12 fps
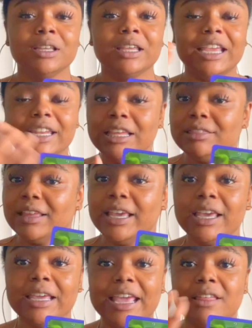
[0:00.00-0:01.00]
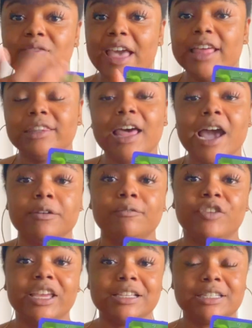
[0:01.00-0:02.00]
anything in that line of
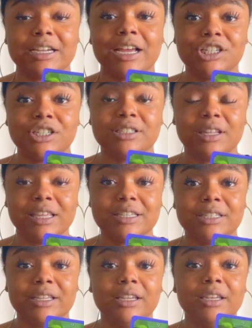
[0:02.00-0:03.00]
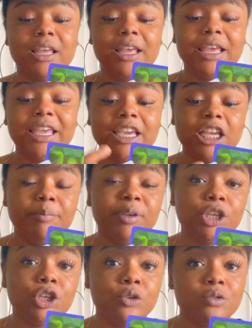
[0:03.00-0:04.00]
things that I just listed, he could be
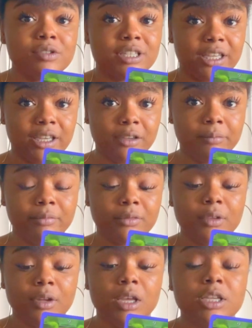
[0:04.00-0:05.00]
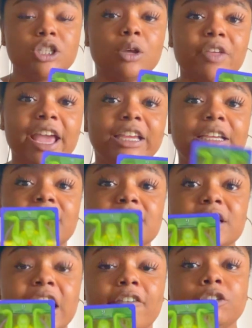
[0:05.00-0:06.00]
using so that he
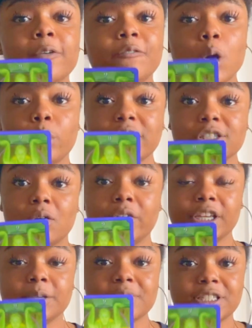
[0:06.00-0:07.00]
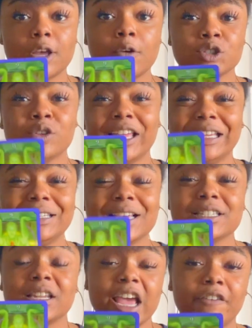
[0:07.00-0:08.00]
doesn't have to focus on himself, so that he
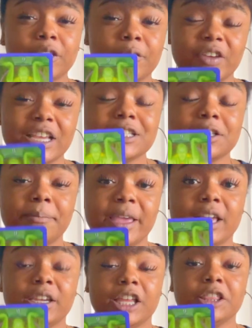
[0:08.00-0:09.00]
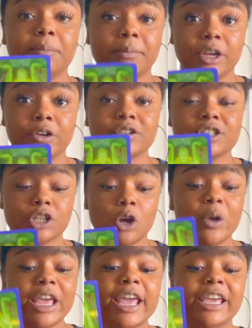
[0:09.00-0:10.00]
doesn't have to face the man in the mirror.
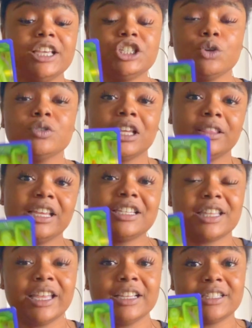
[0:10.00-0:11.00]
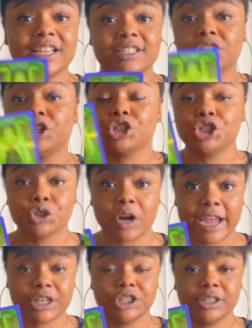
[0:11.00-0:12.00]
So he's using these things as a
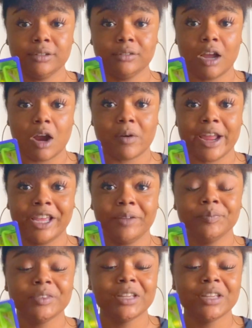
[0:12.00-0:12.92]
distraction, all right?